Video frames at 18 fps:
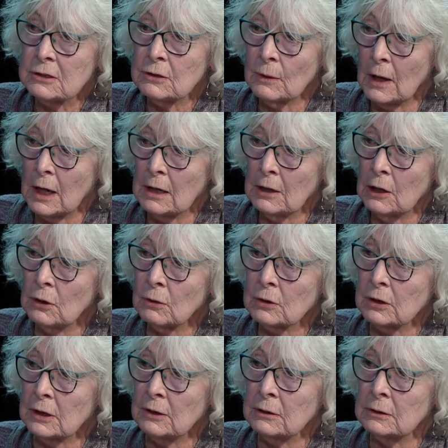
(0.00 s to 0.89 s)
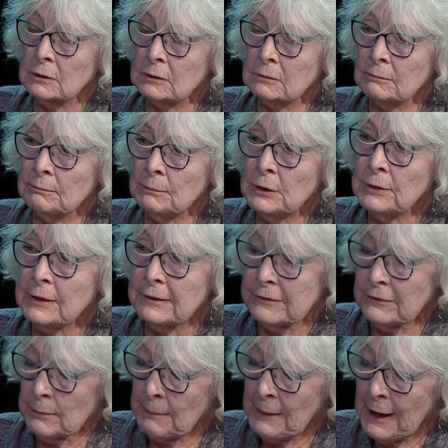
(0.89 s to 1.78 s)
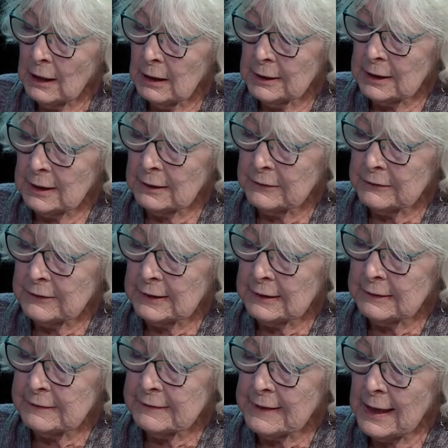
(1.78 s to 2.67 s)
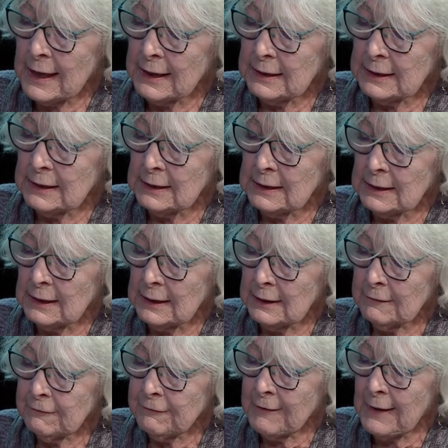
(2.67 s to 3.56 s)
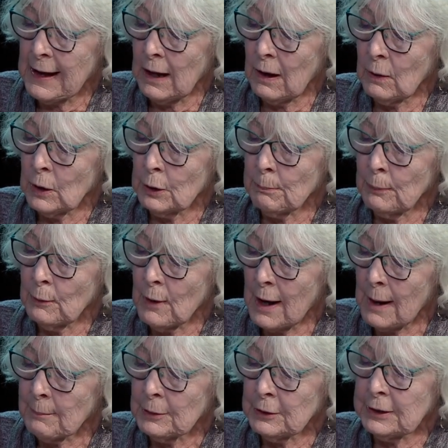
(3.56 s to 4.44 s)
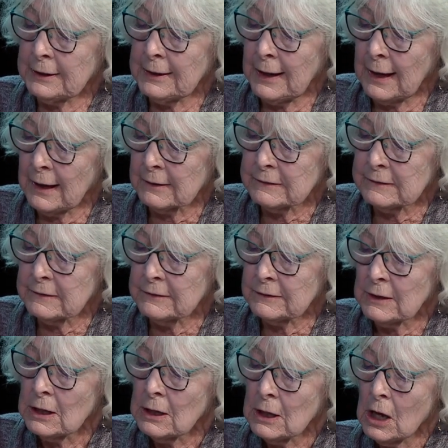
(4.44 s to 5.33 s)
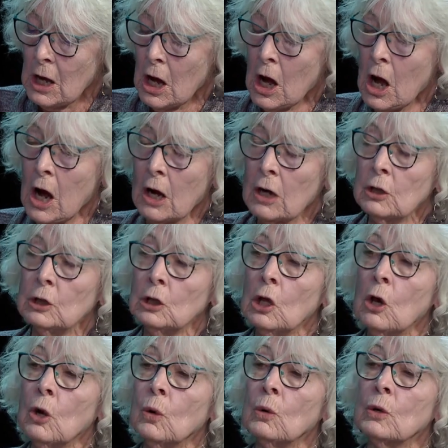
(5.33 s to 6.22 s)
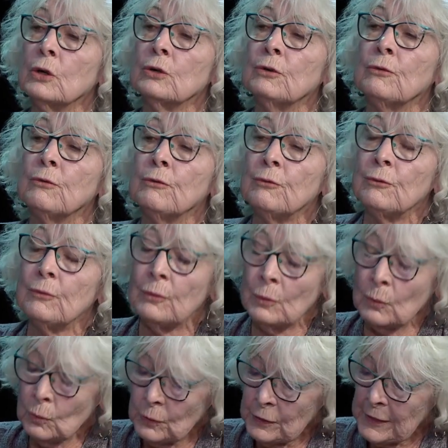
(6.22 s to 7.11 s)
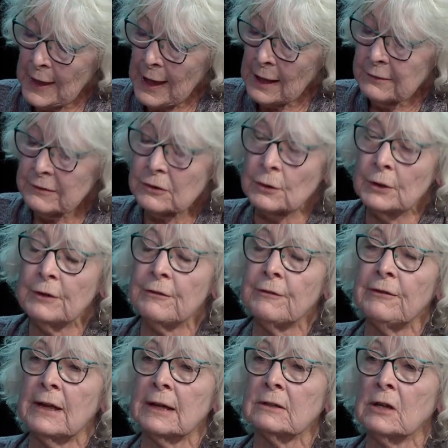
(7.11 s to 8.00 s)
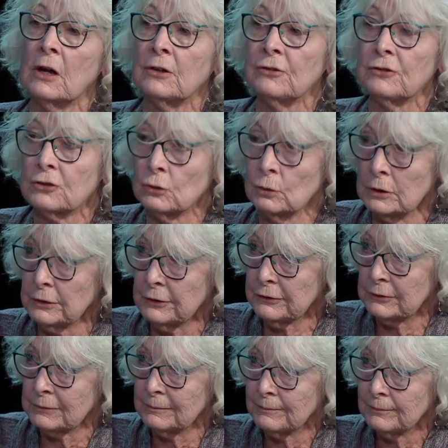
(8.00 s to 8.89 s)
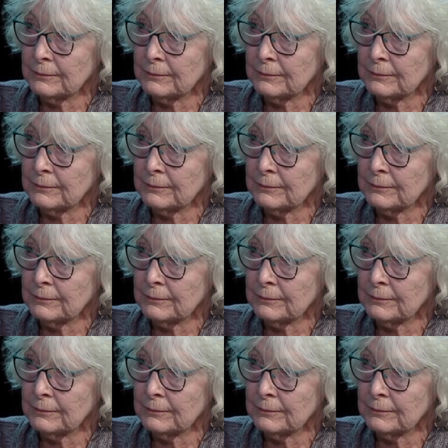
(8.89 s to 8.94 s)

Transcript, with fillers: to our local municipalities is that if our property taxes are lowered, that is going to affect our schools